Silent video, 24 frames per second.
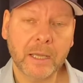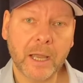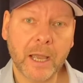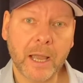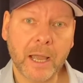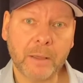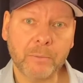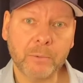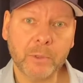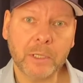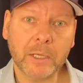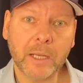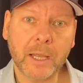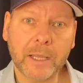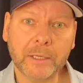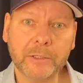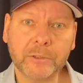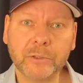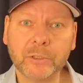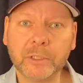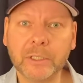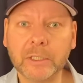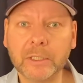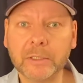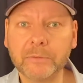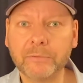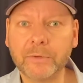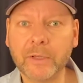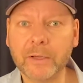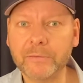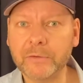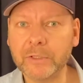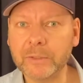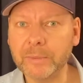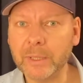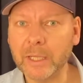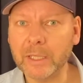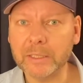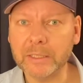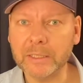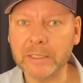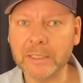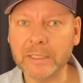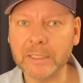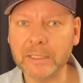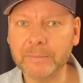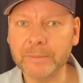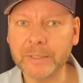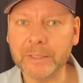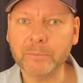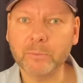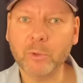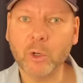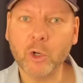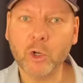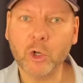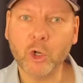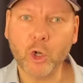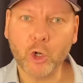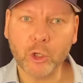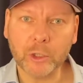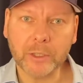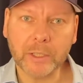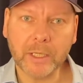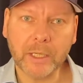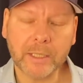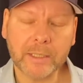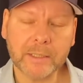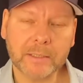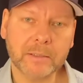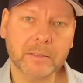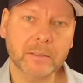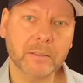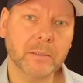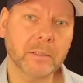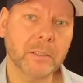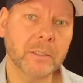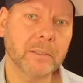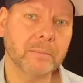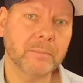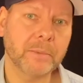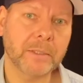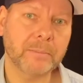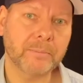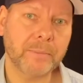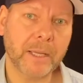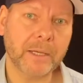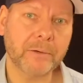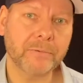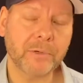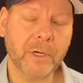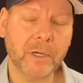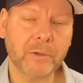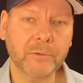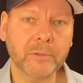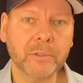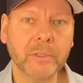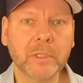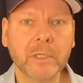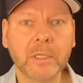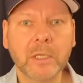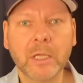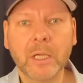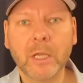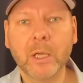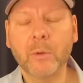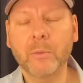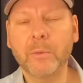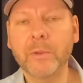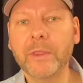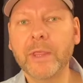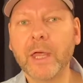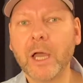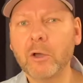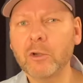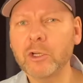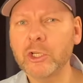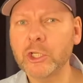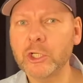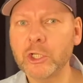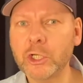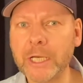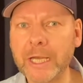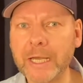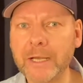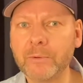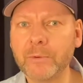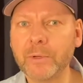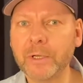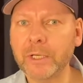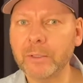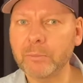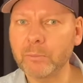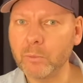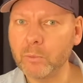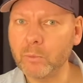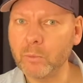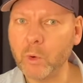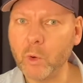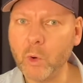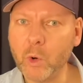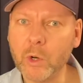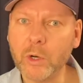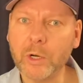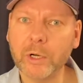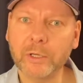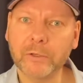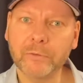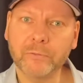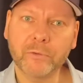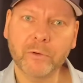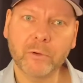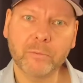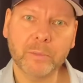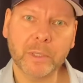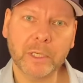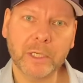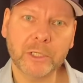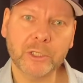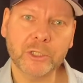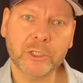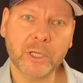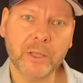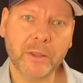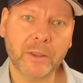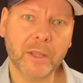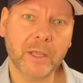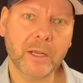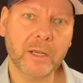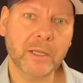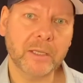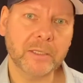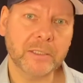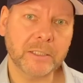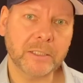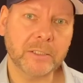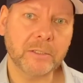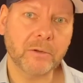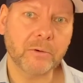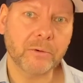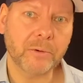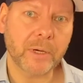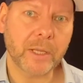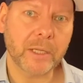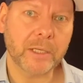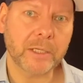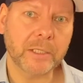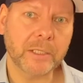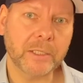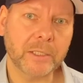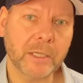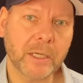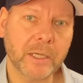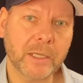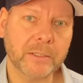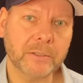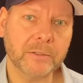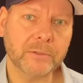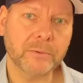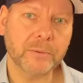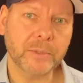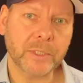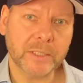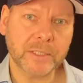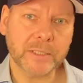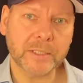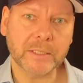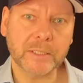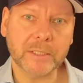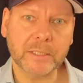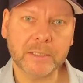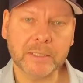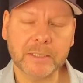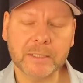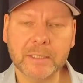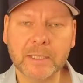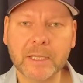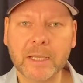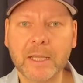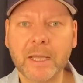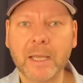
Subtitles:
I would like to give everybody a little bit more context, a little bit background, without sharing more information than I did already. And the reason is